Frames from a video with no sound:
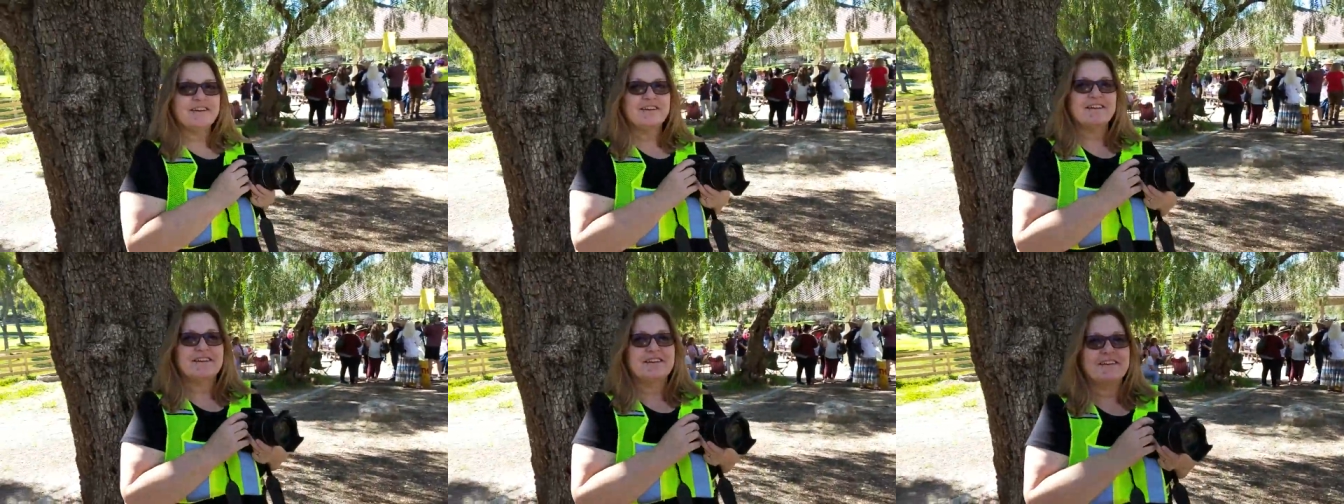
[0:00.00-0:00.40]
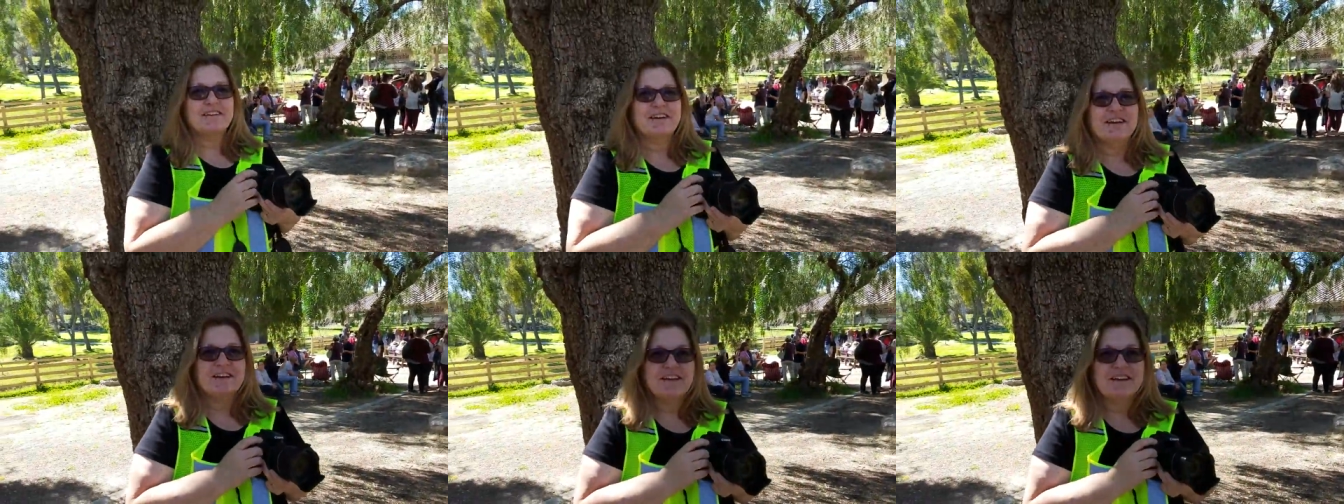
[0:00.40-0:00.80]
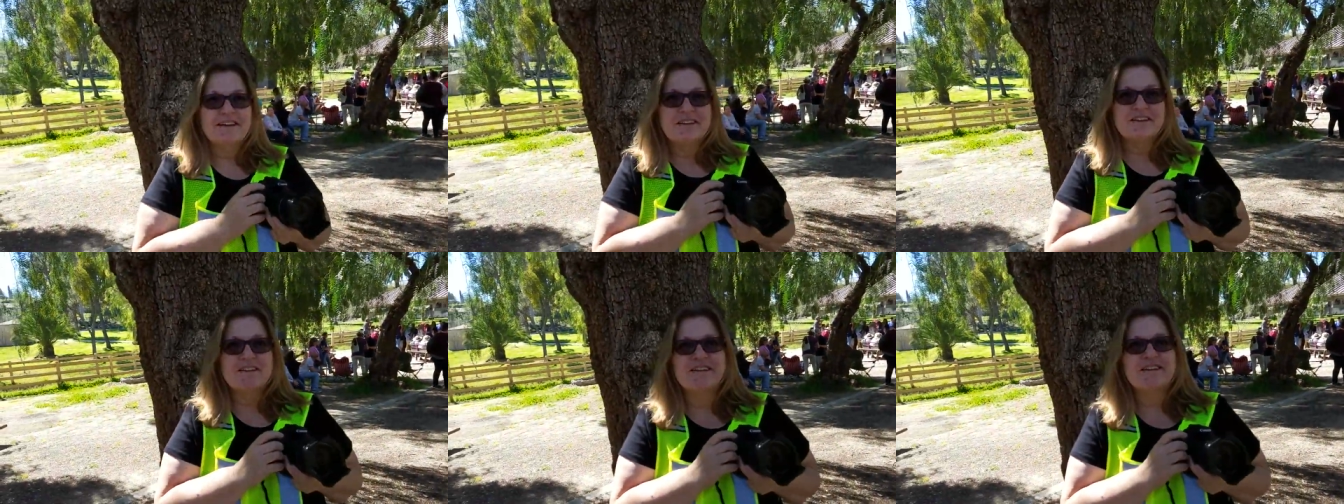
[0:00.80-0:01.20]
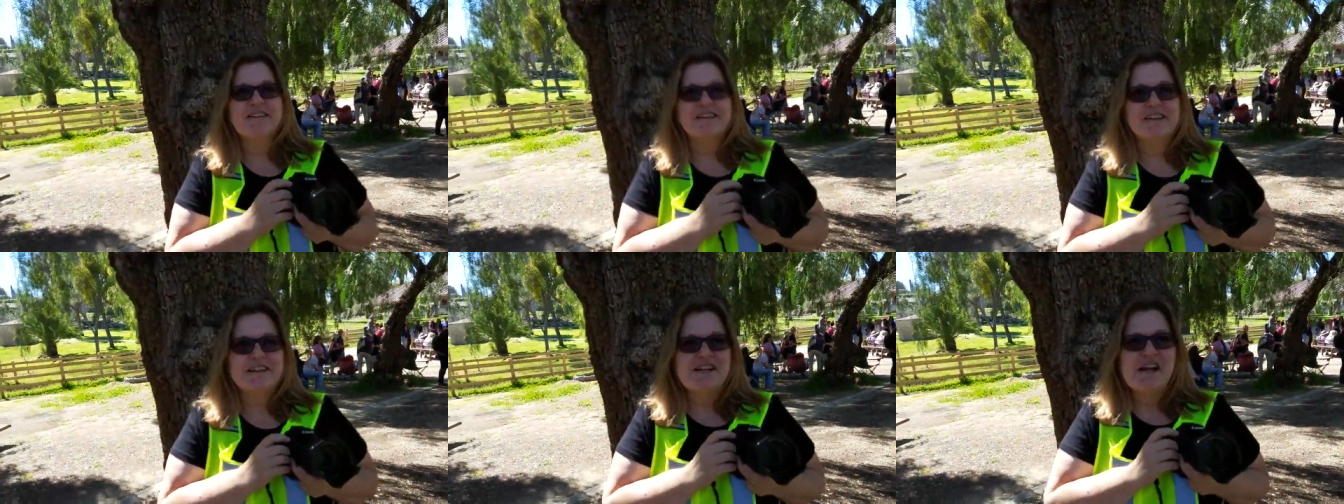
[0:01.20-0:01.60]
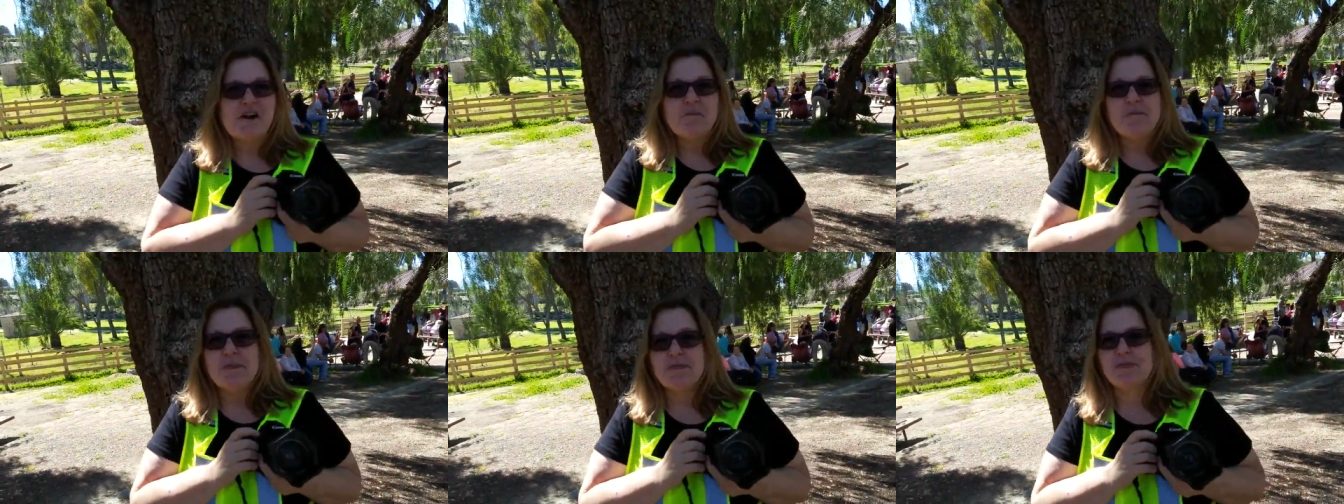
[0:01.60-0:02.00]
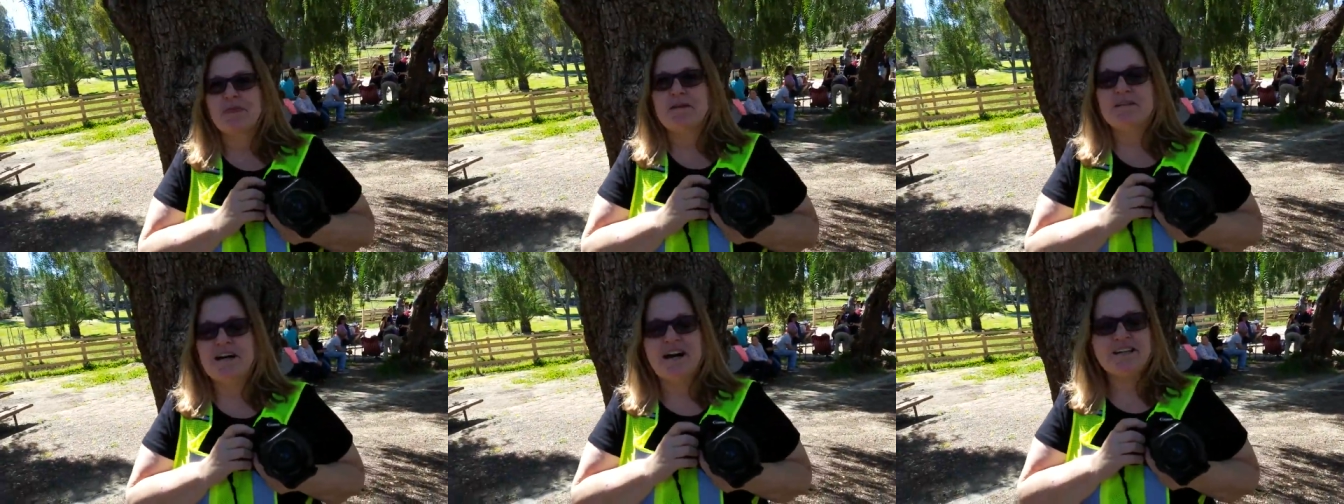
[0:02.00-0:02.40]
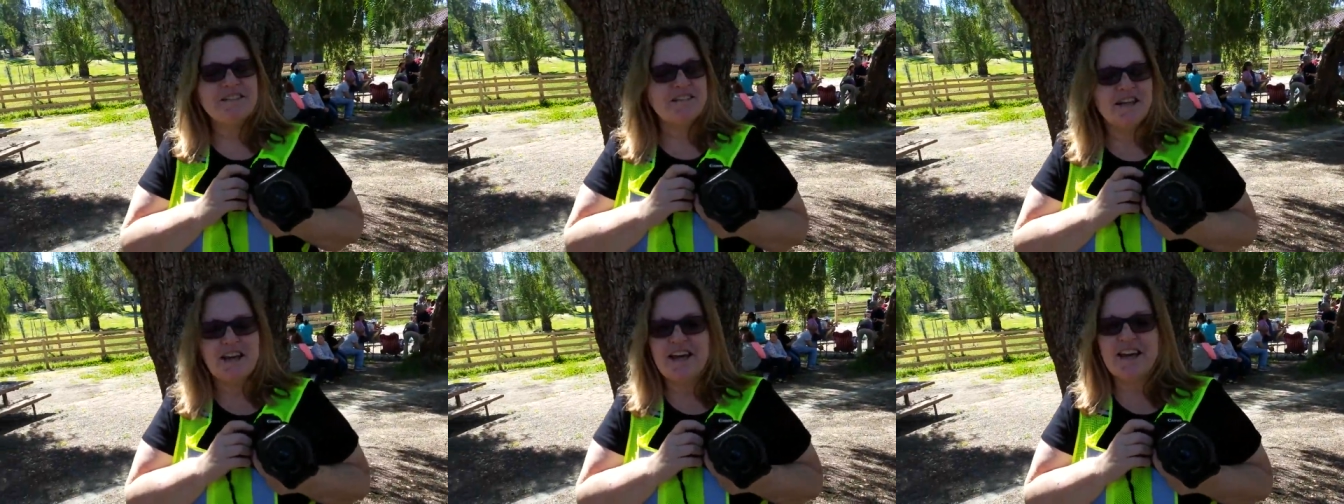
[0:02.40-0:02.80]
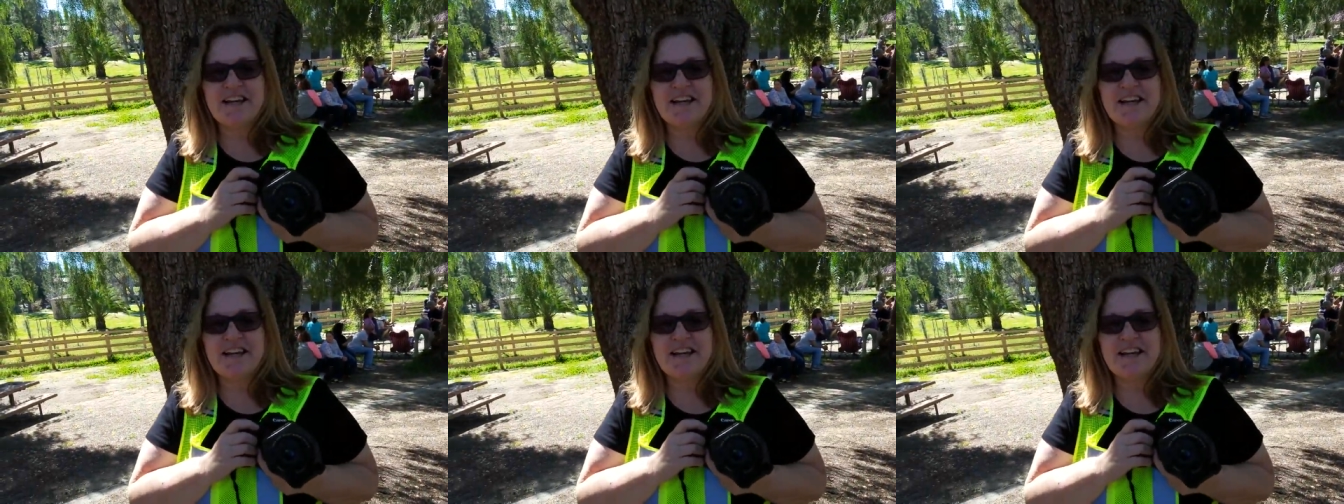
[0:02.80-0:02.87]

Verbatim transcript: against me because of the color of my skin? Are you discriminating